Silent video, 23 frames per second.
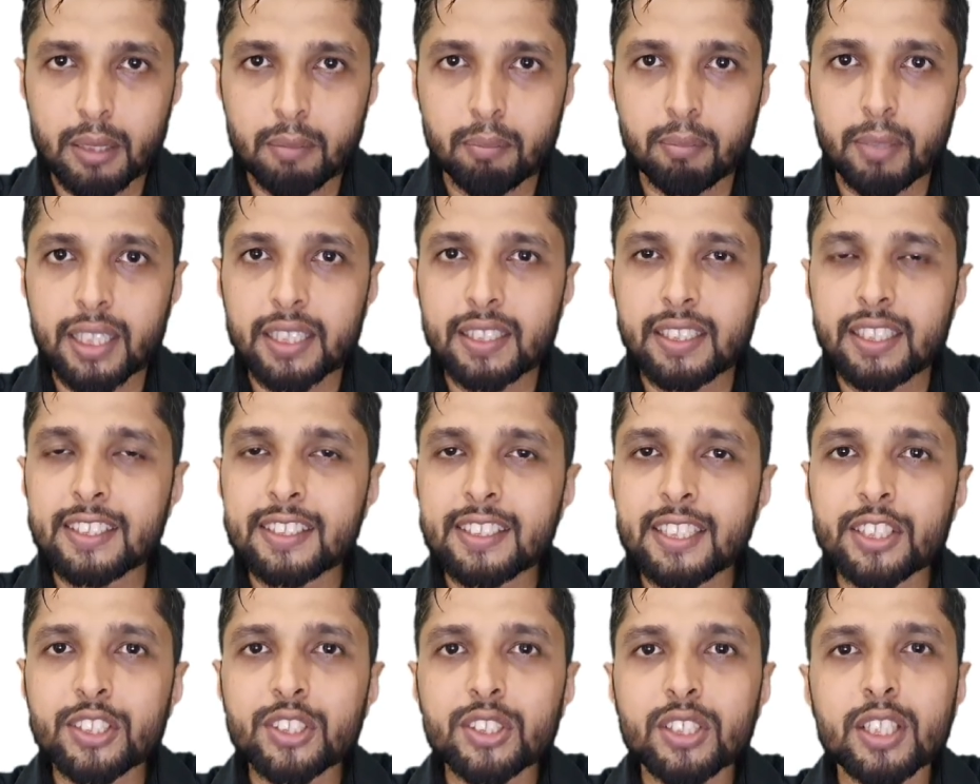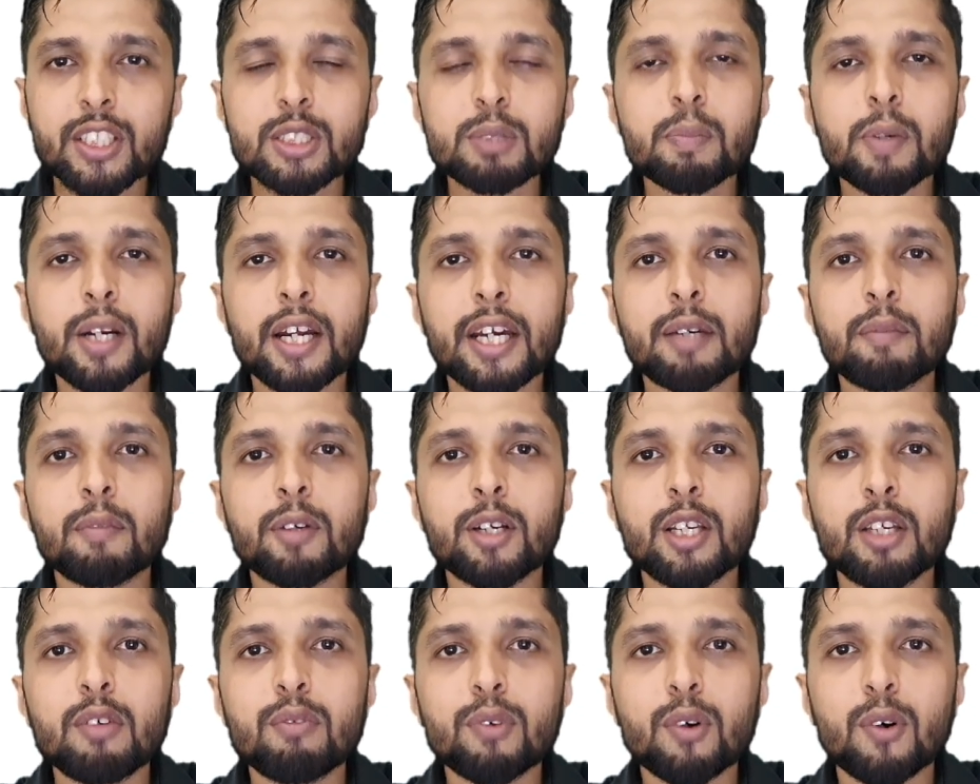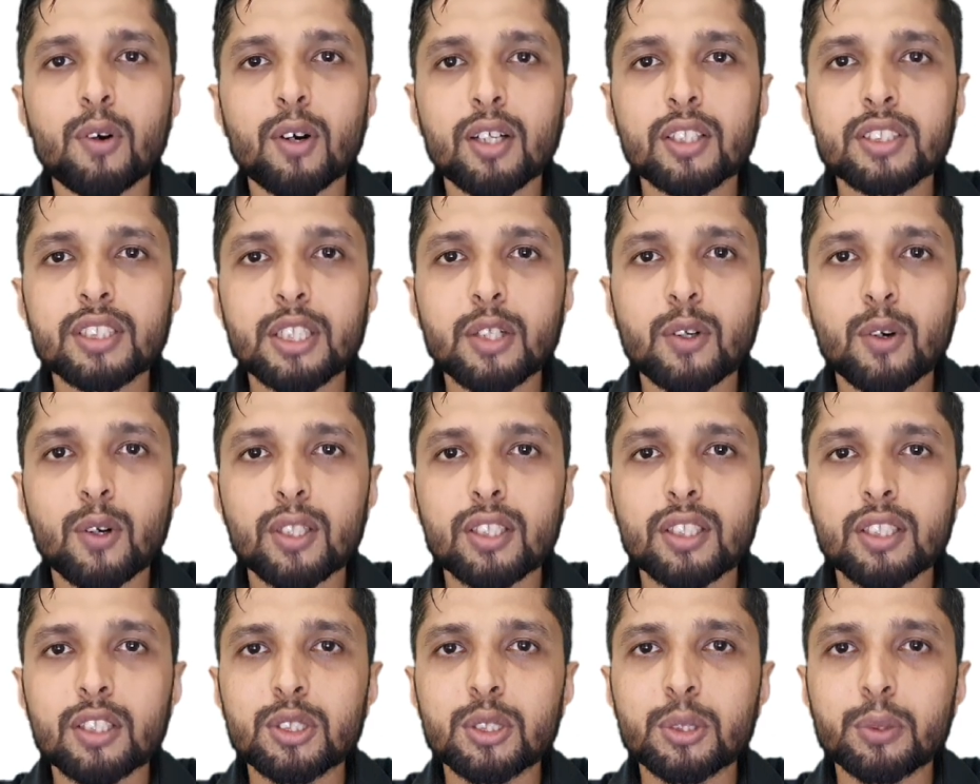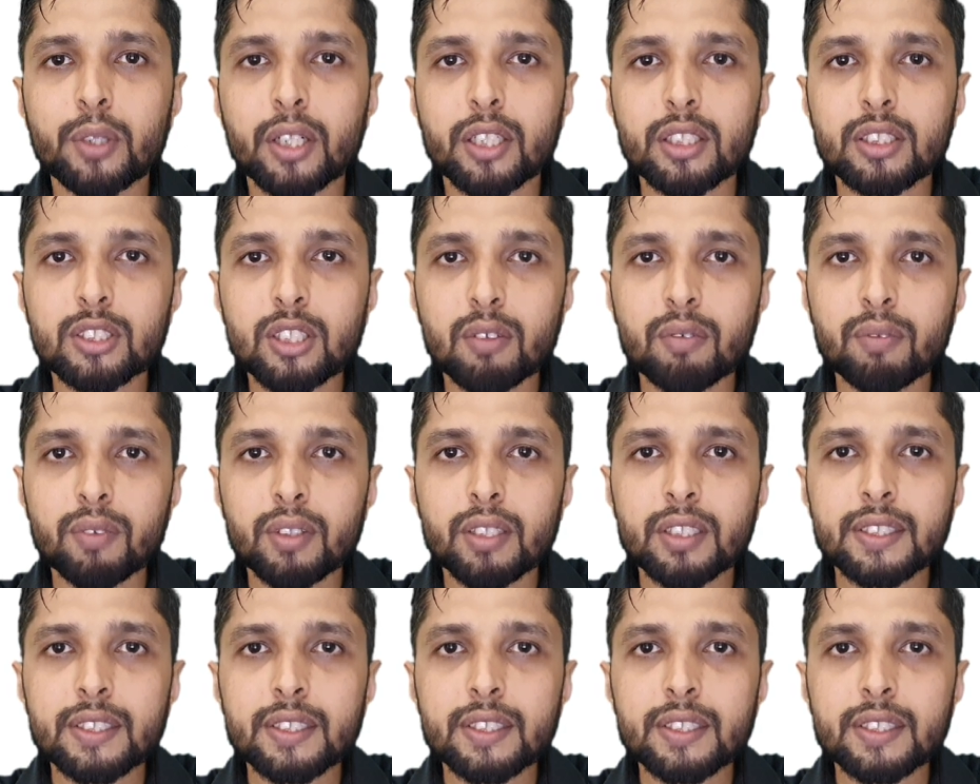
But this session is primarily focusing on the students of